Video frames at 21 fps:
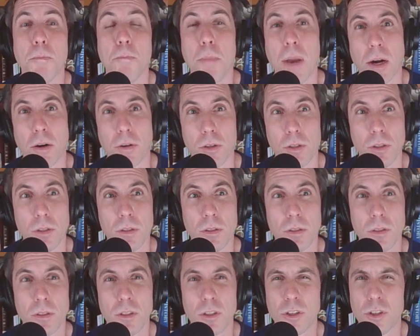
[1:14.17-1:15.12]
Merrill,
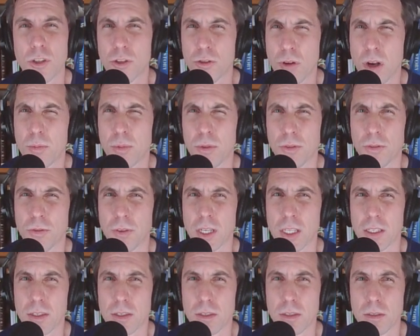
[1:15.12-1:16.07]
troubled
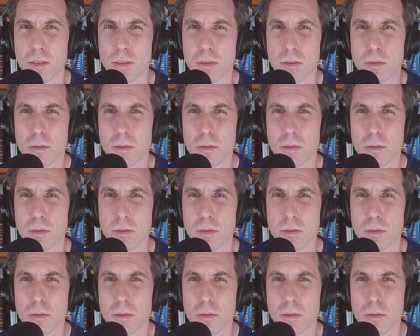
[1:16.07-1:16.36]
Frances.